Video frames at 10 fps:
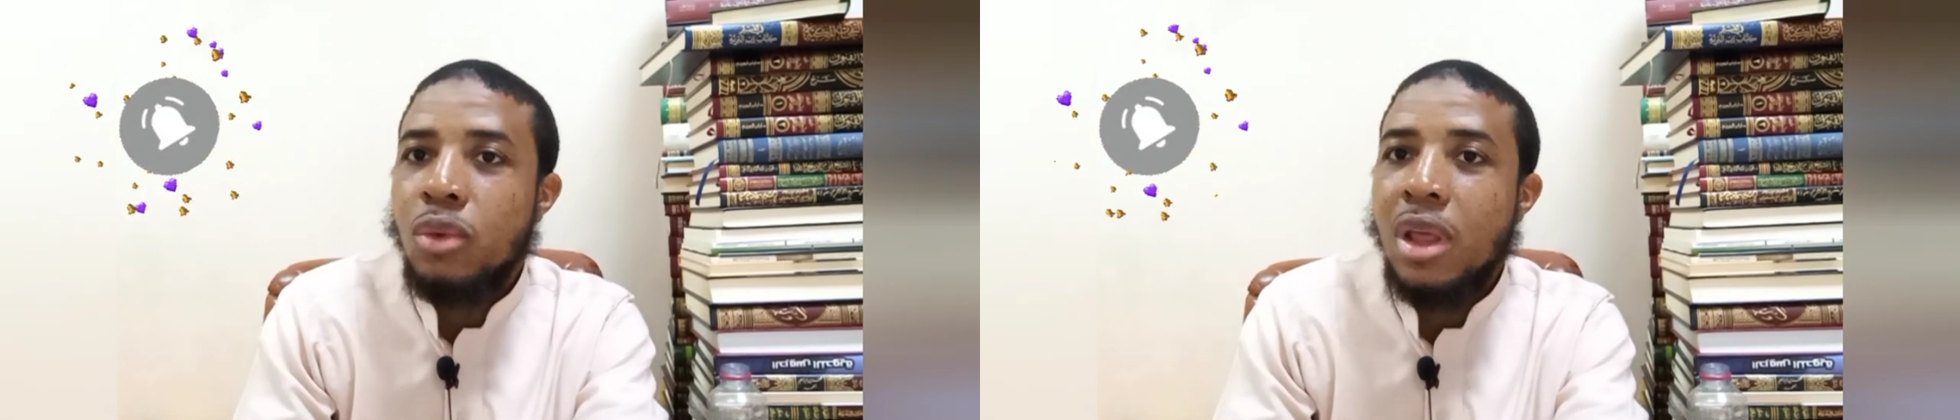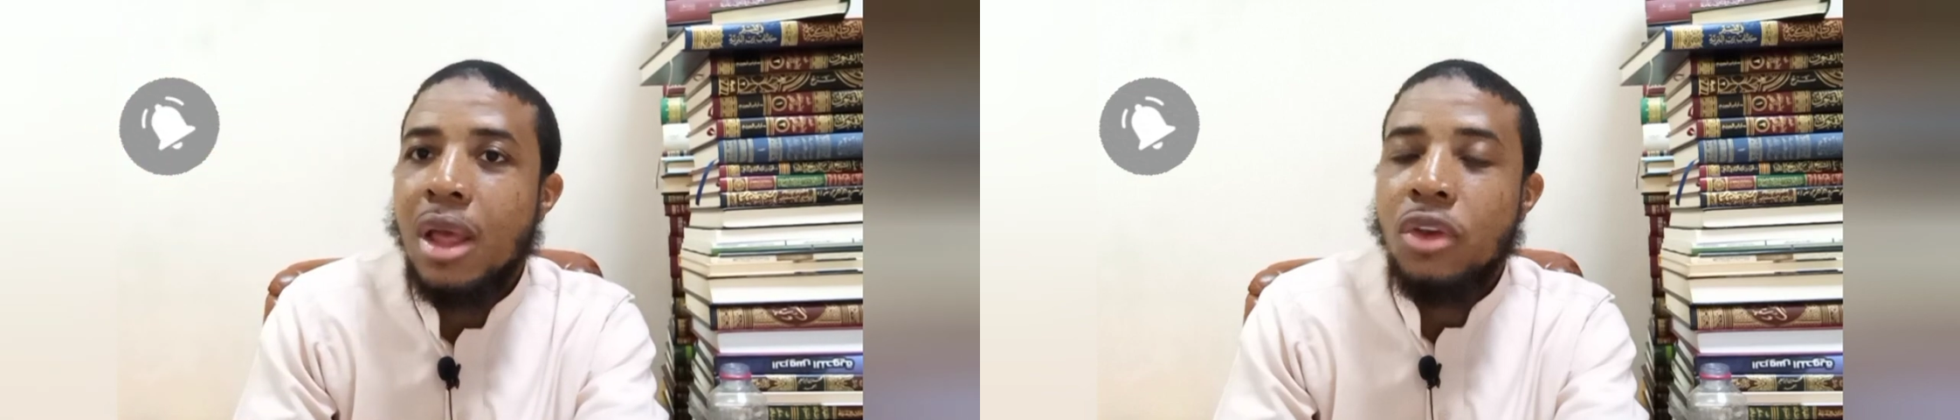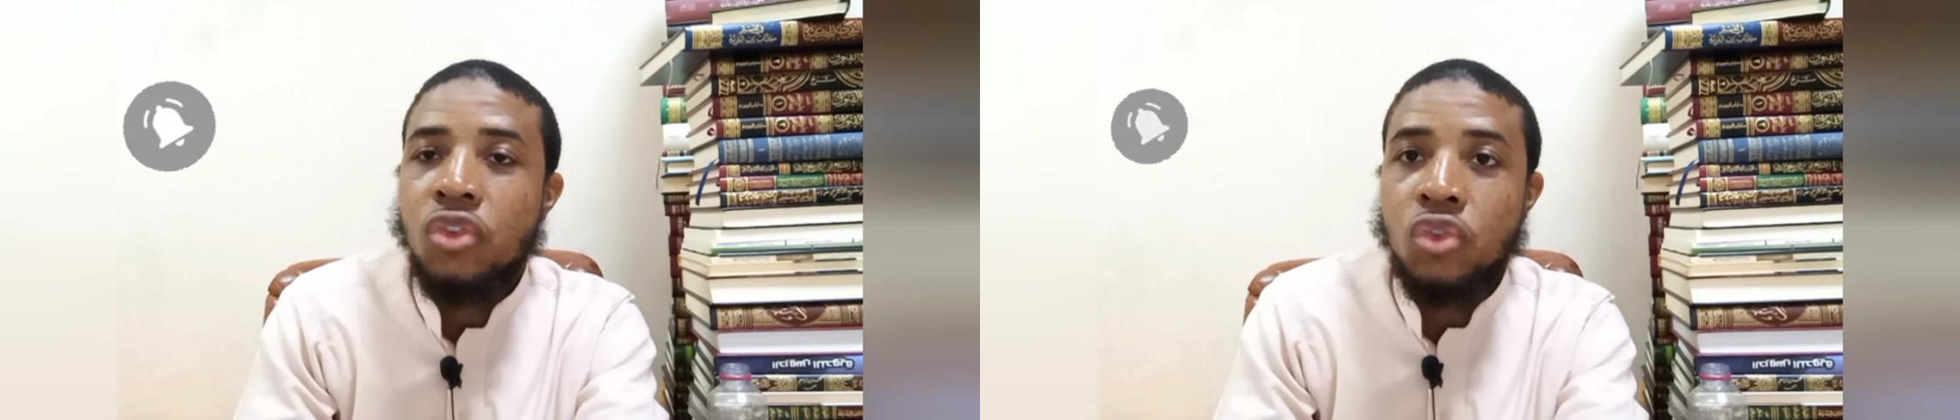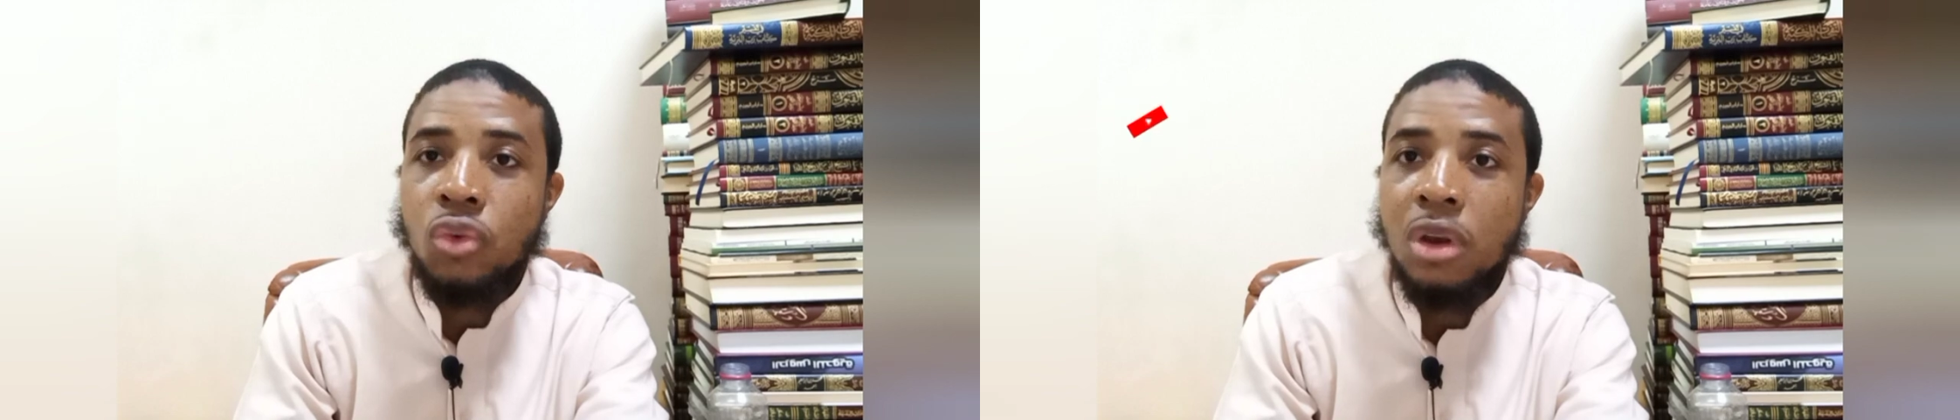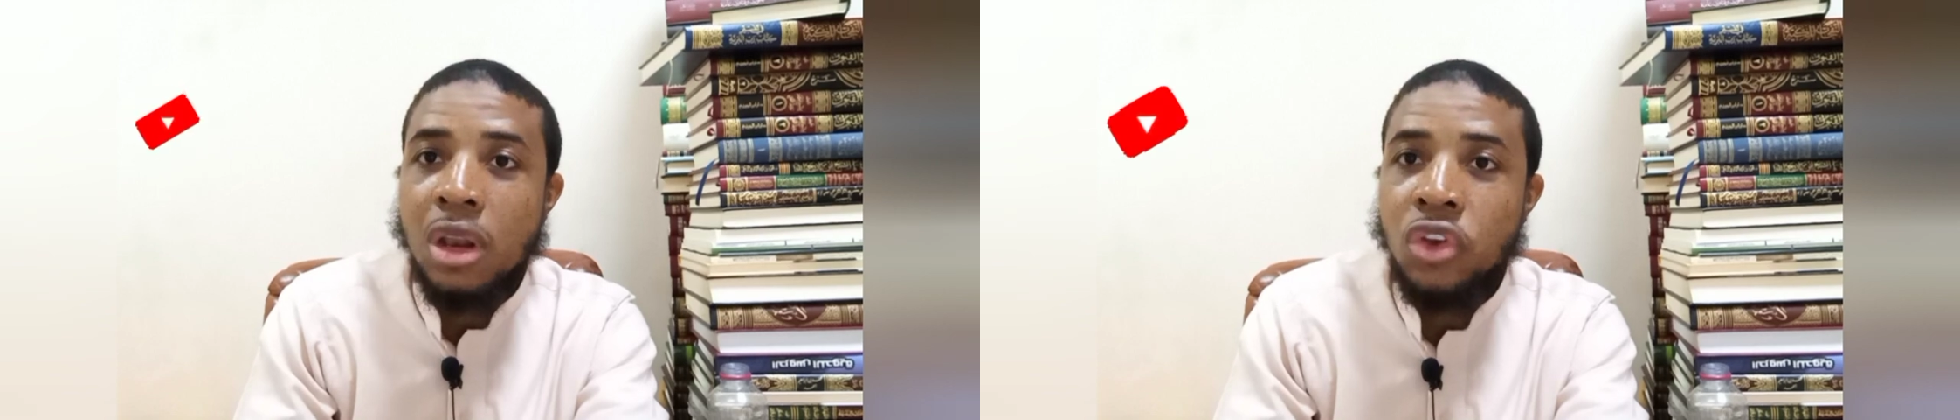to the
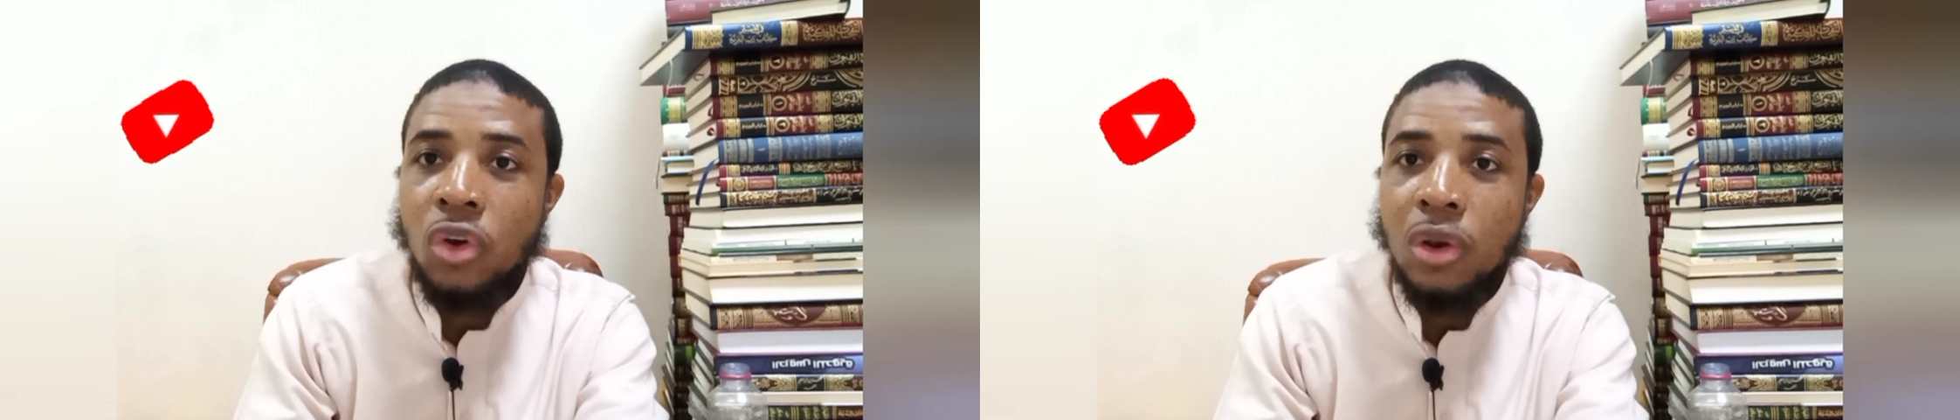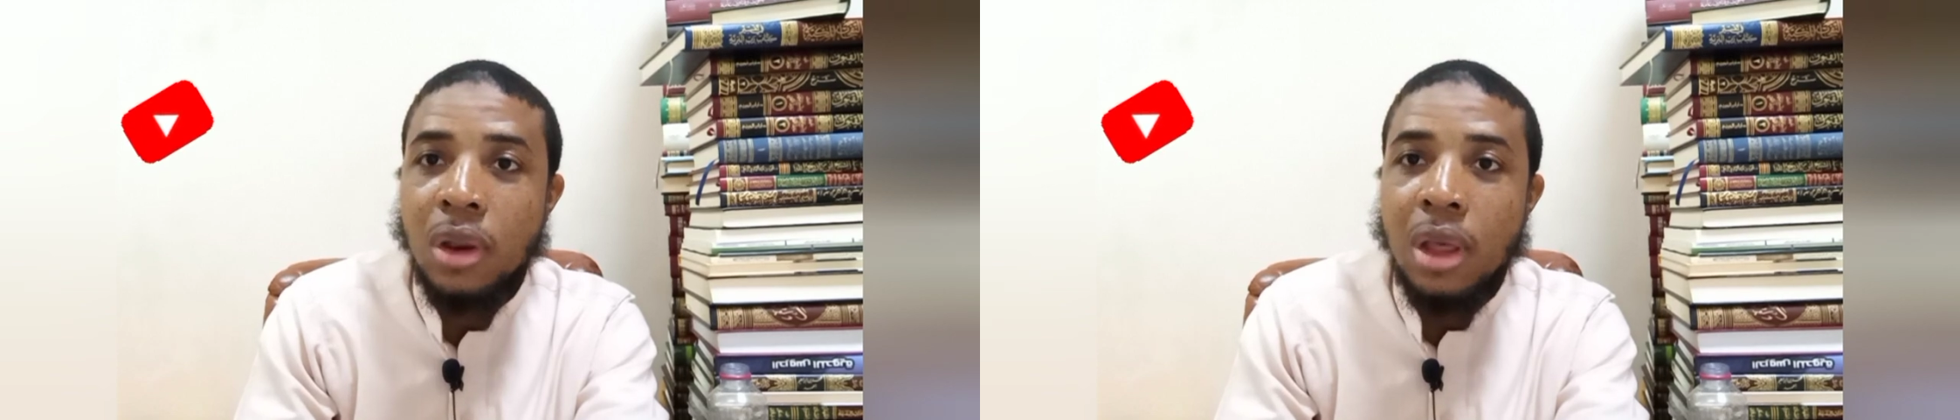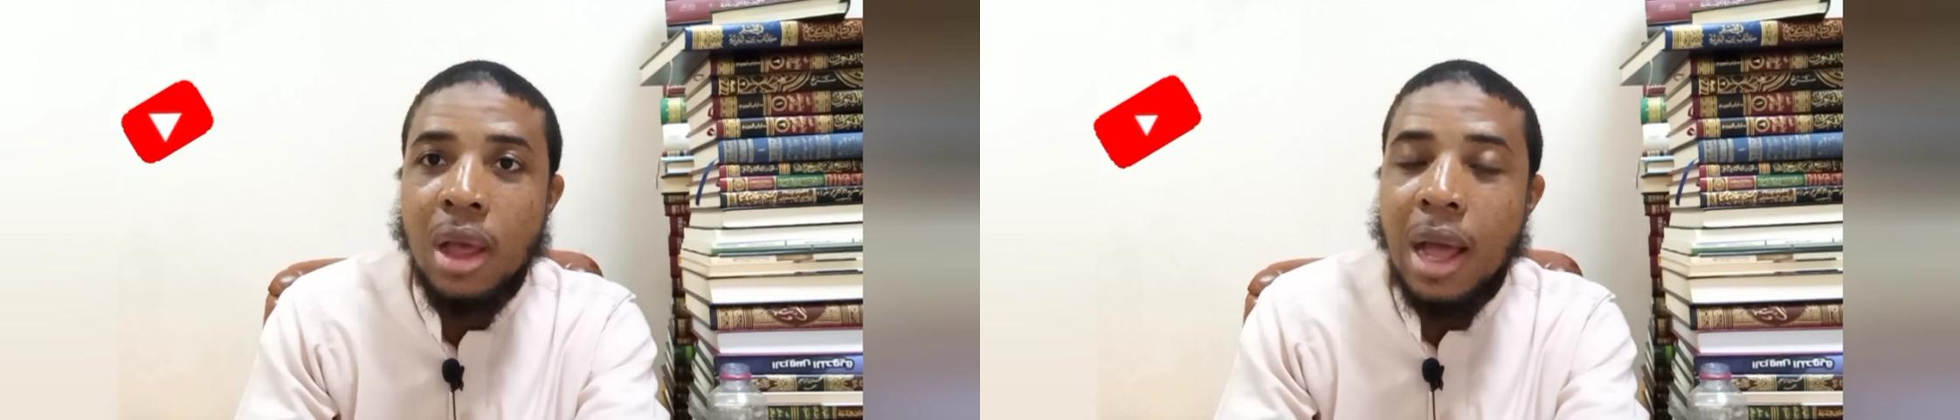true religion